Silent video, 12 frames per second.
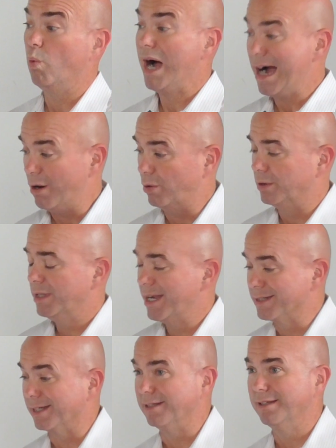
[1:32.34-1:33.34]
Wow, that
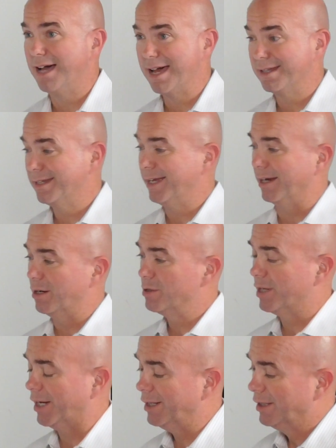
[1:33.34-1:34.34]
is a lot of data,
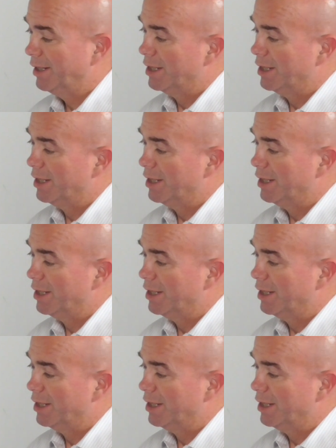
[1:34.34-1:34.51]
okay.